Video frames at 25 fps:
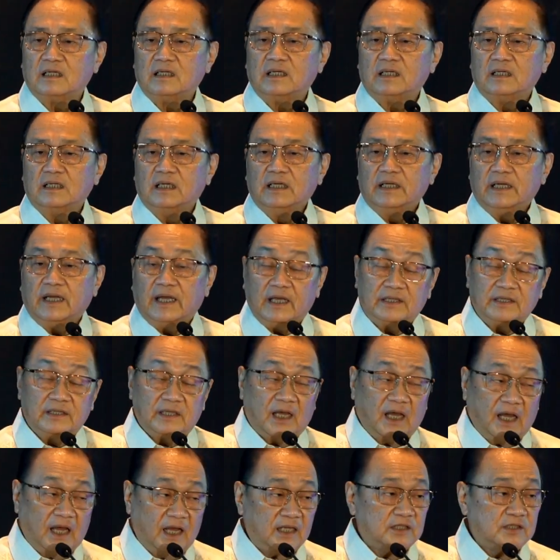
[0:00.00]
and the
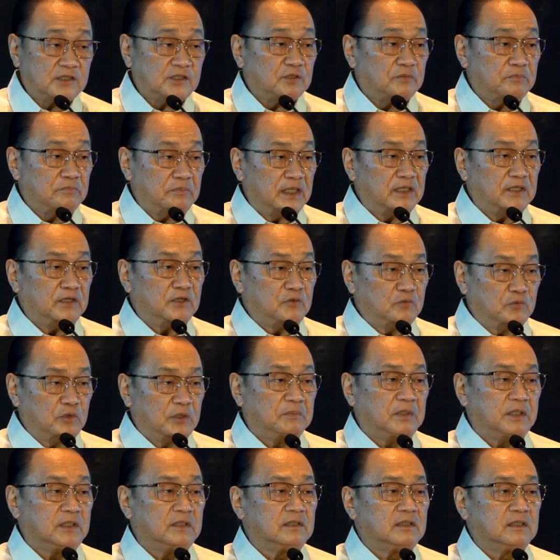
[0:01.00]
hands of men and
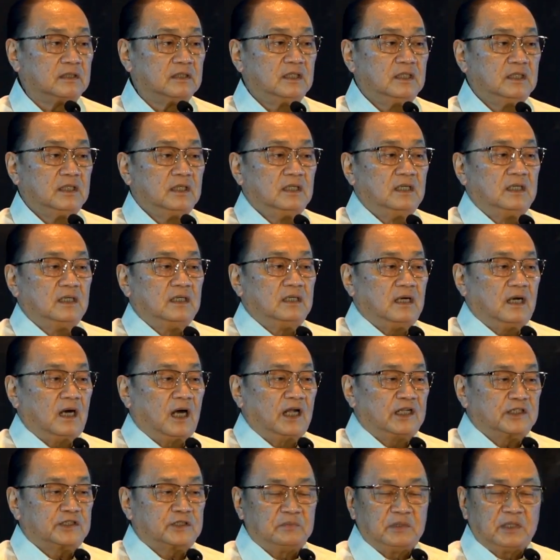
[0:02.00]
women
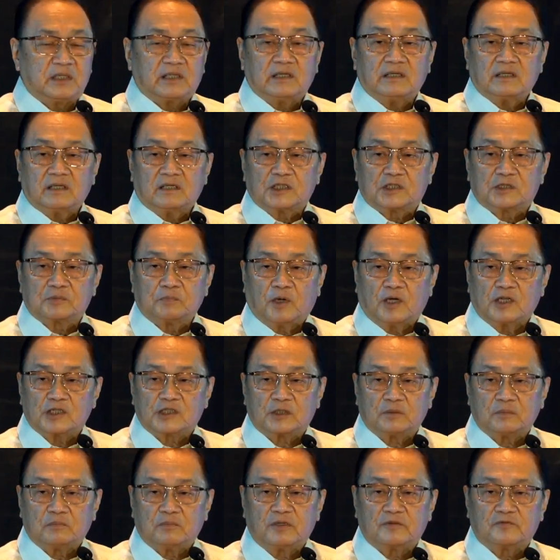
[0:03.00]
ultimately are
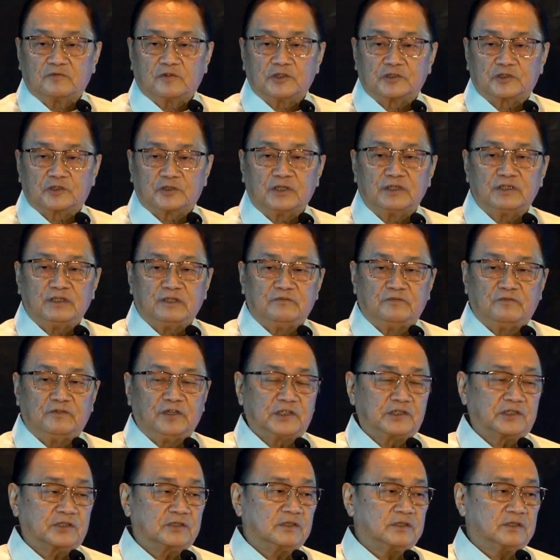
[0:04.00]
responsible for turning
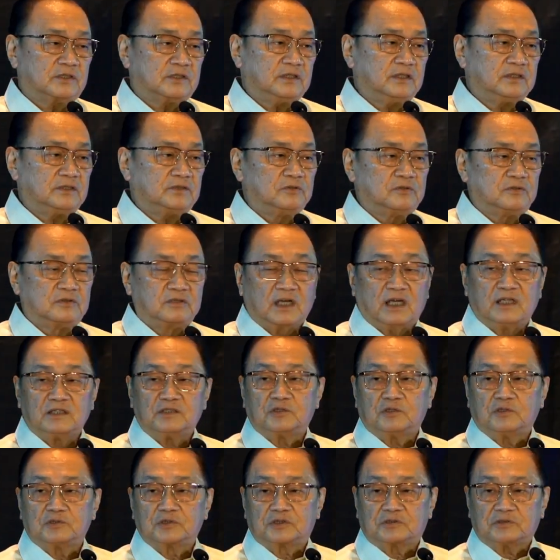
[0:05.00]
visions into
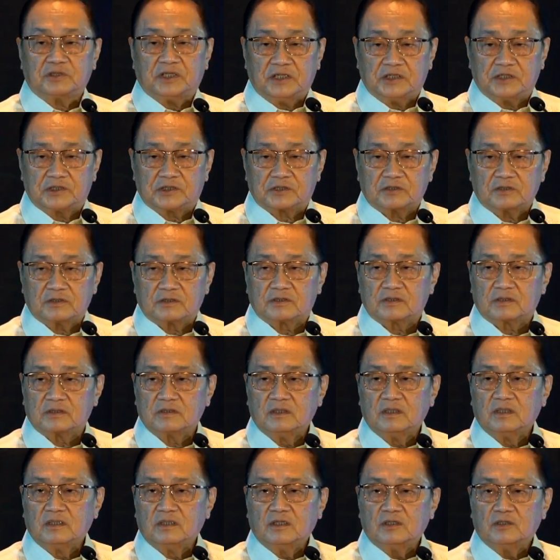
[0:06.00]
grandiose creations,
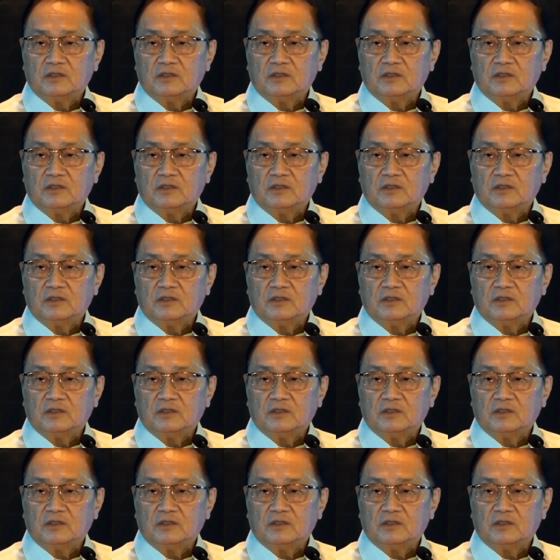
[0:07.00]
no